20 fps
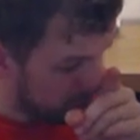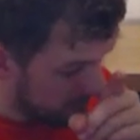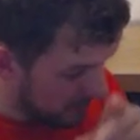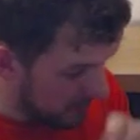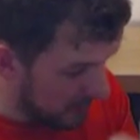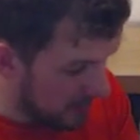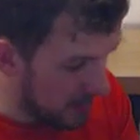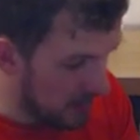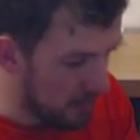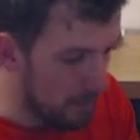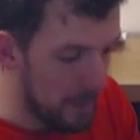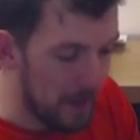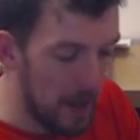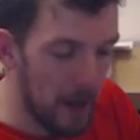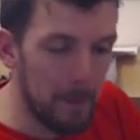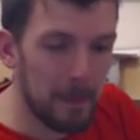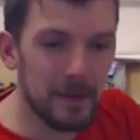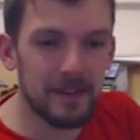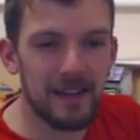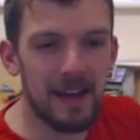a bit
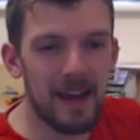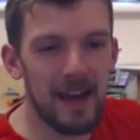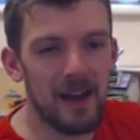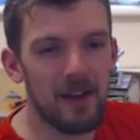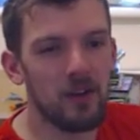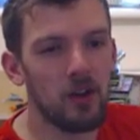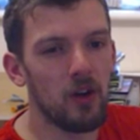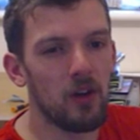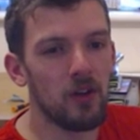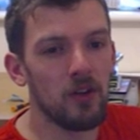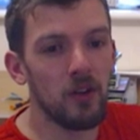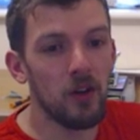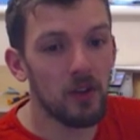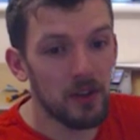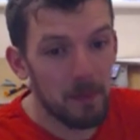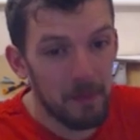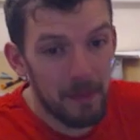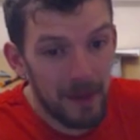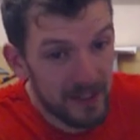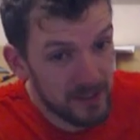up and down, not
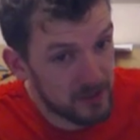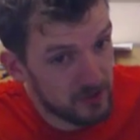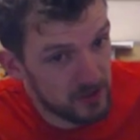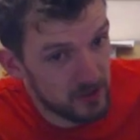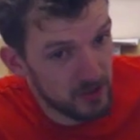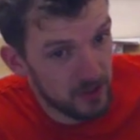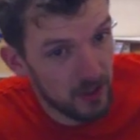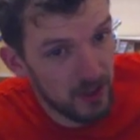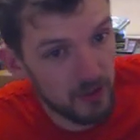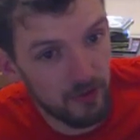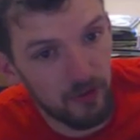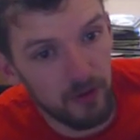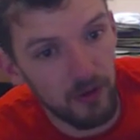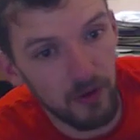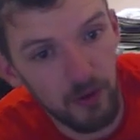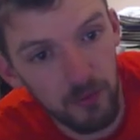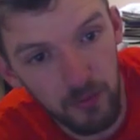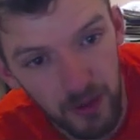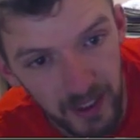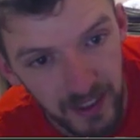the best of starts
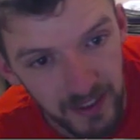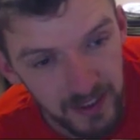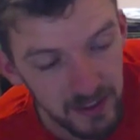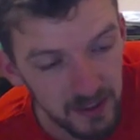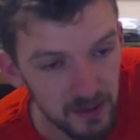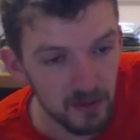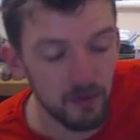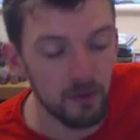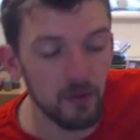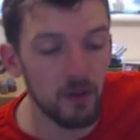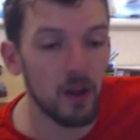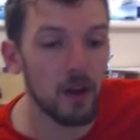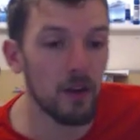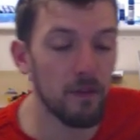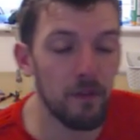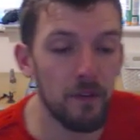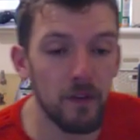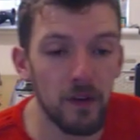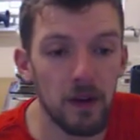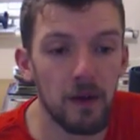for releases, like
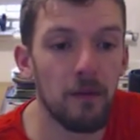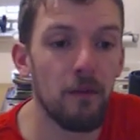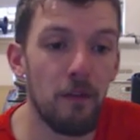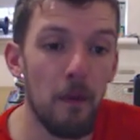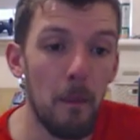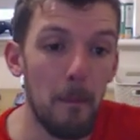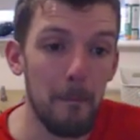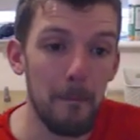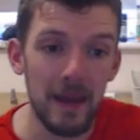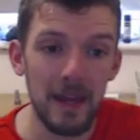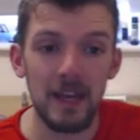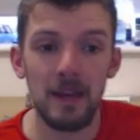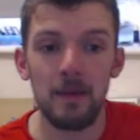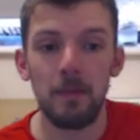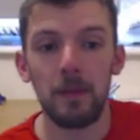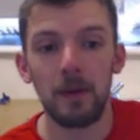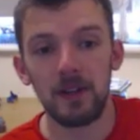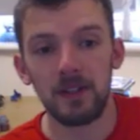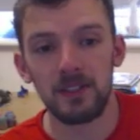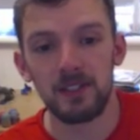for me
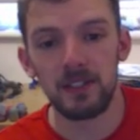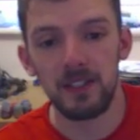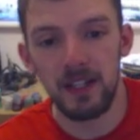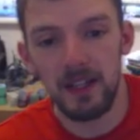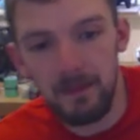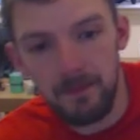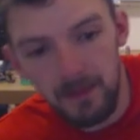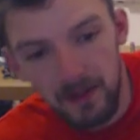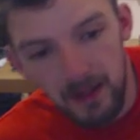personally.